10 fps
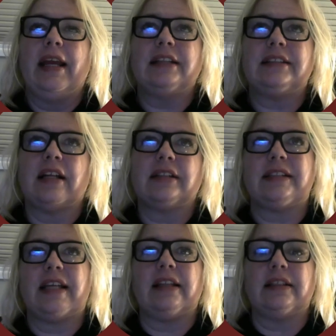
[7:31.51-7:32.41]
It's not
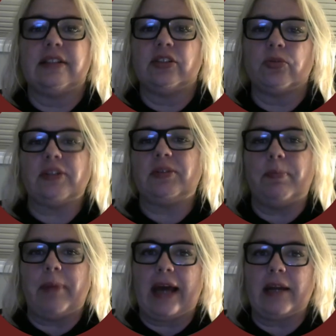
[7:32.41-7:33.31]
saying this is what's
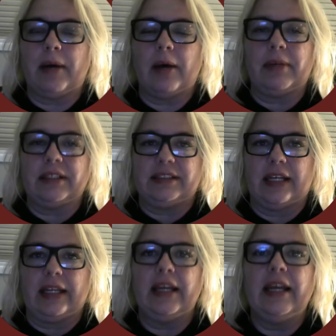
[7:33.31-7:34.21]
bad about my
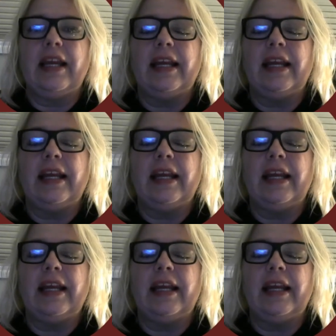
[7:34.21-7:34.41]
study.